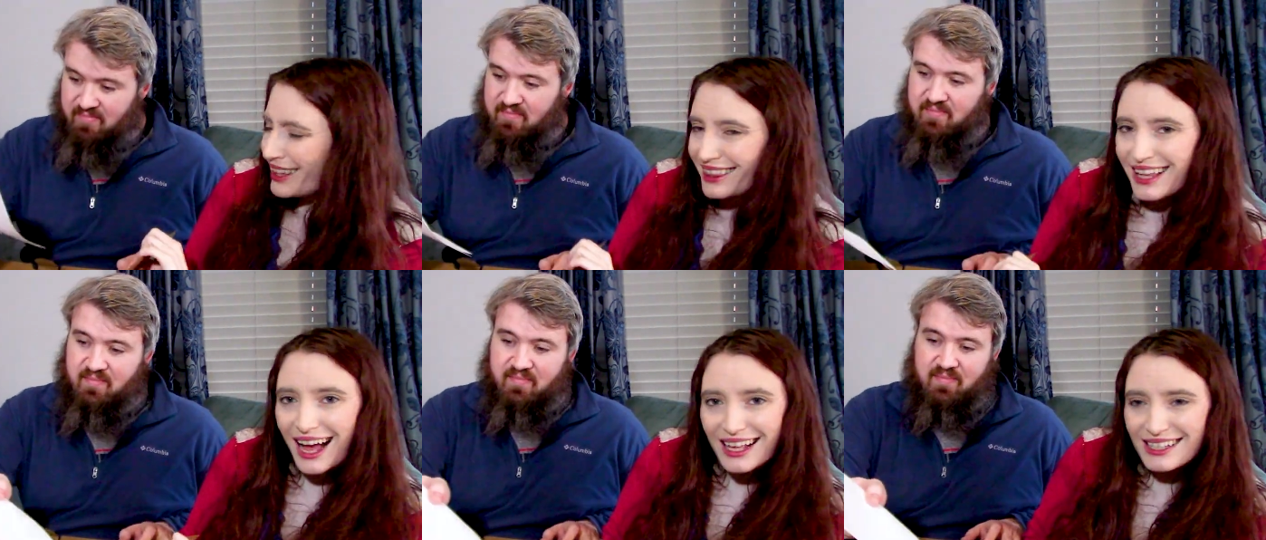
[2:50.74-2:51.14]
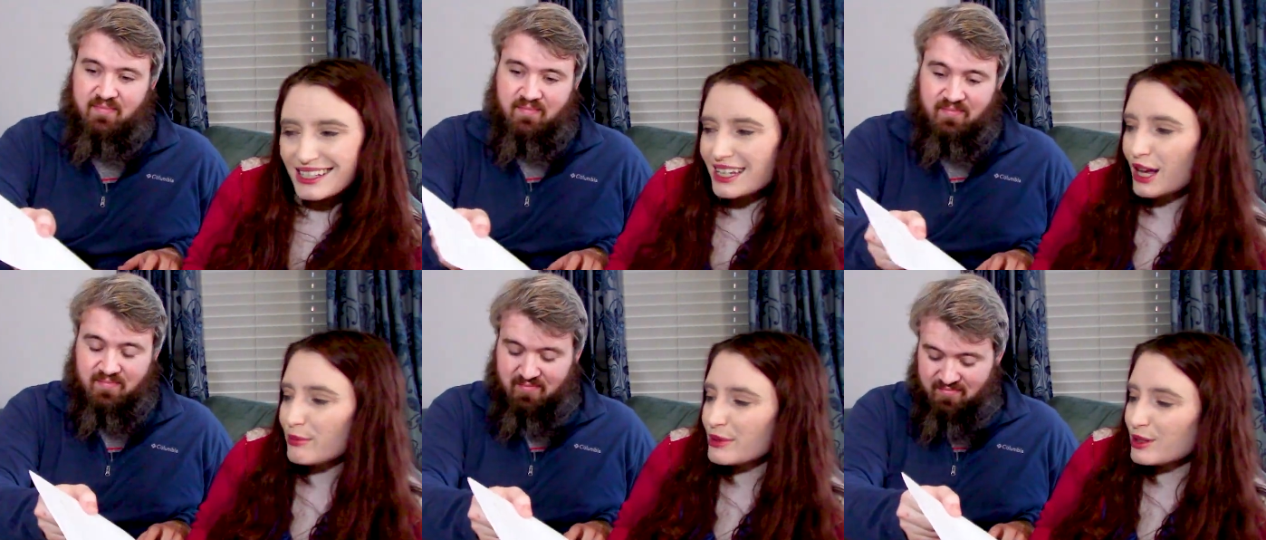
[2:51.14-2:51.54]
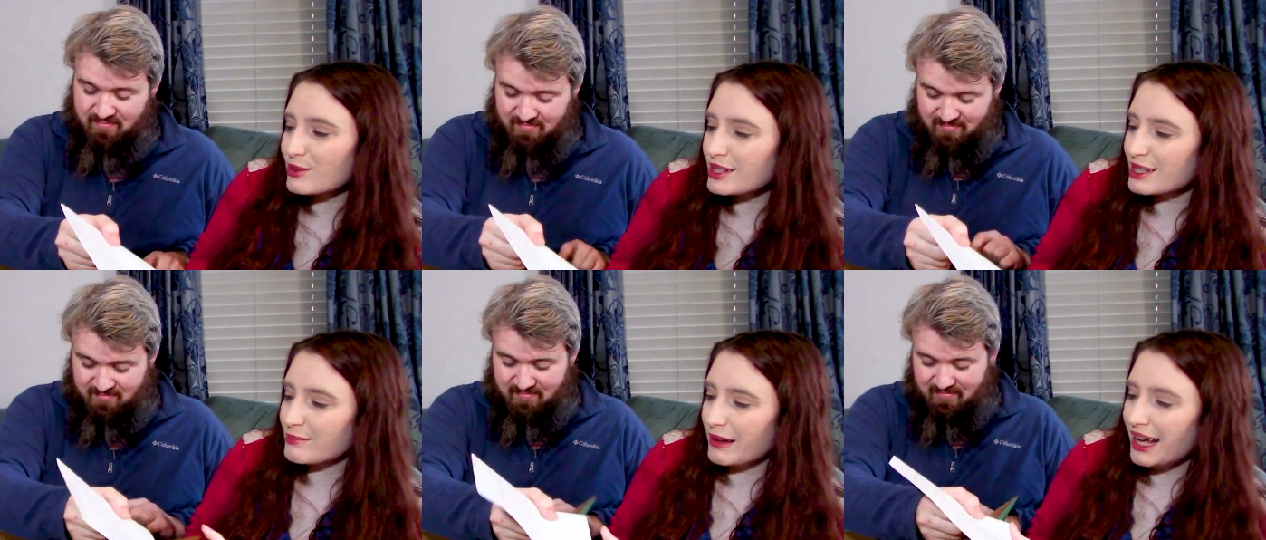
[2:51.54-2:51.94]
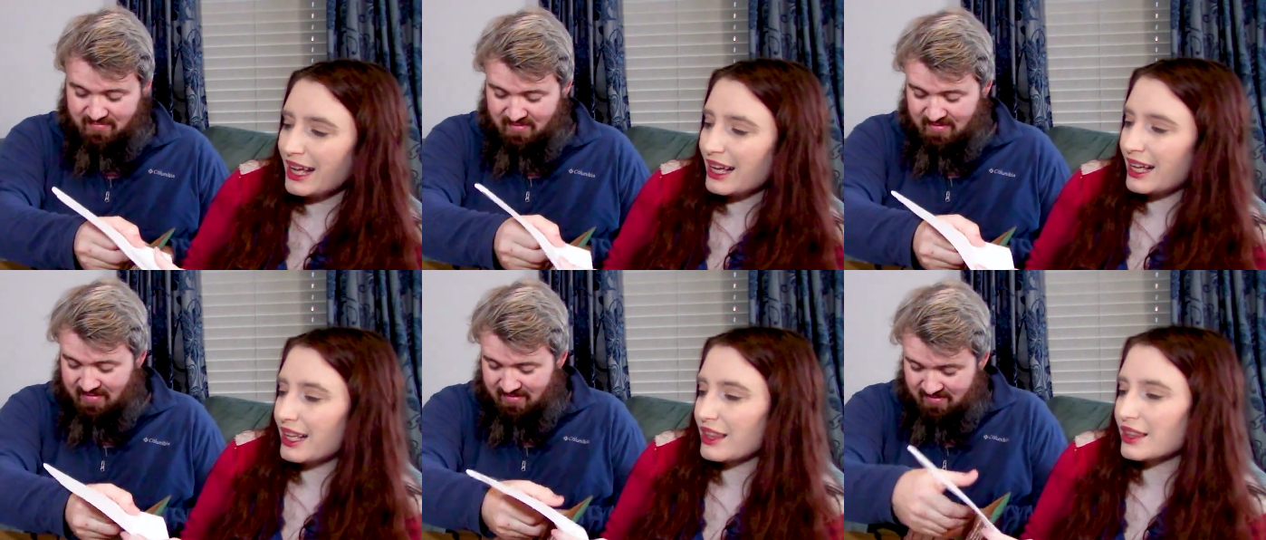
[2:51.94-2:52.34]
Speaker 1: at that! See, I'm so
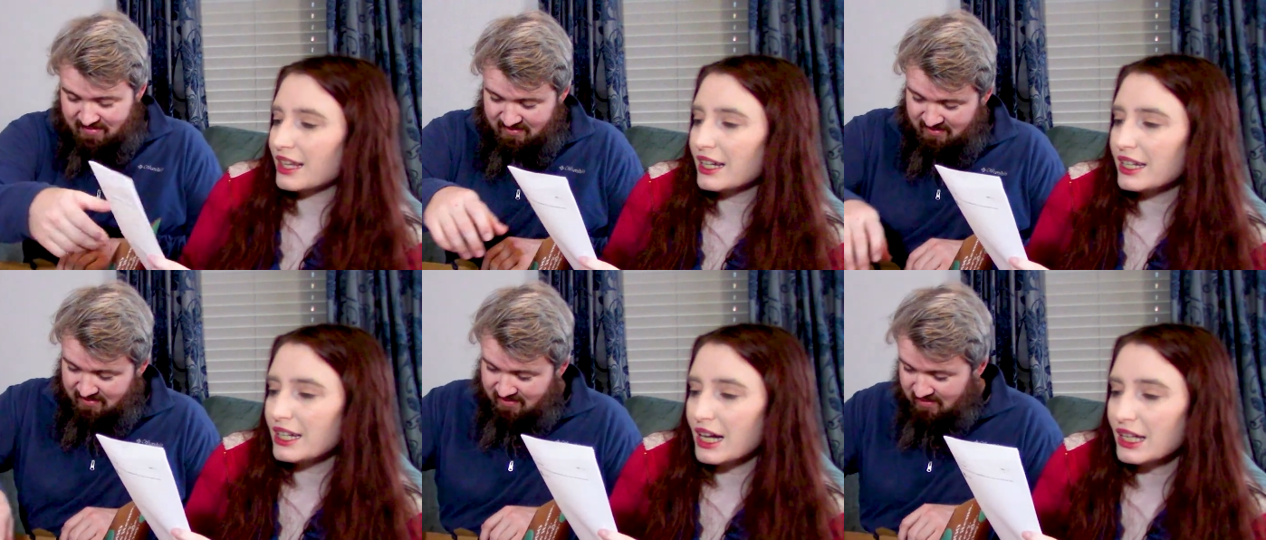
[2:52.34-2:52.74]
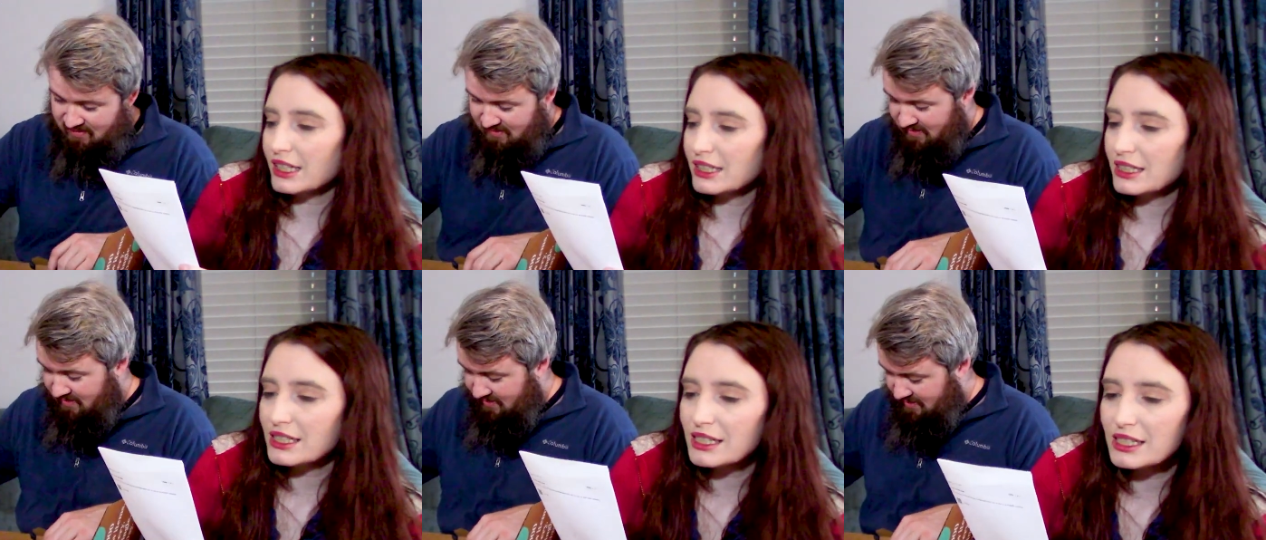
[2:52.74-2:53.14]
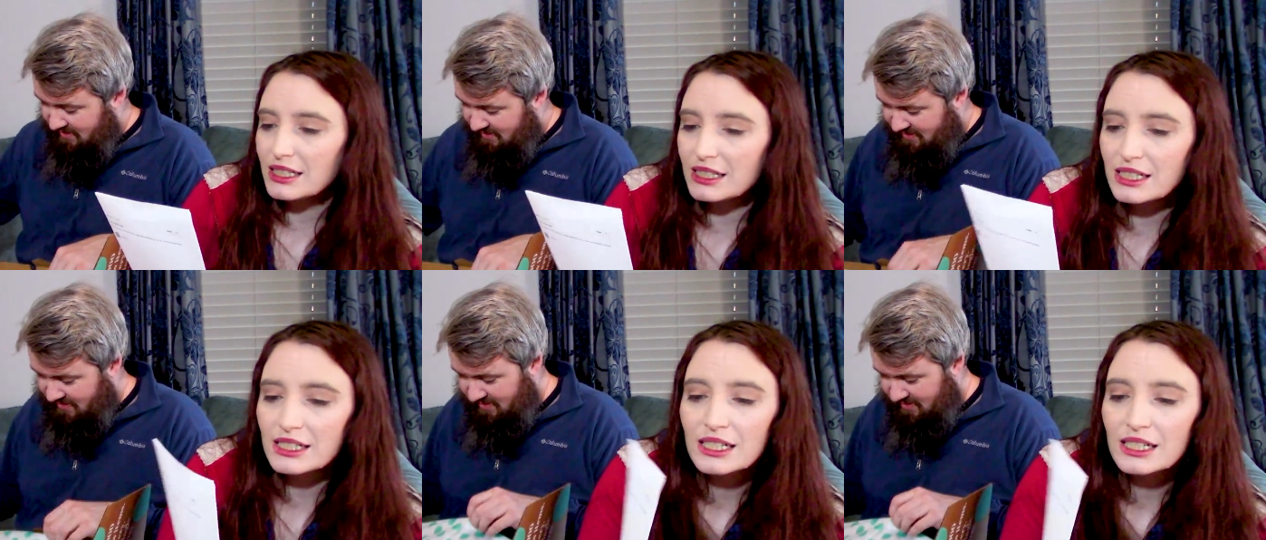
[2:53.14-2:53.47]
smart. Ninety dollars.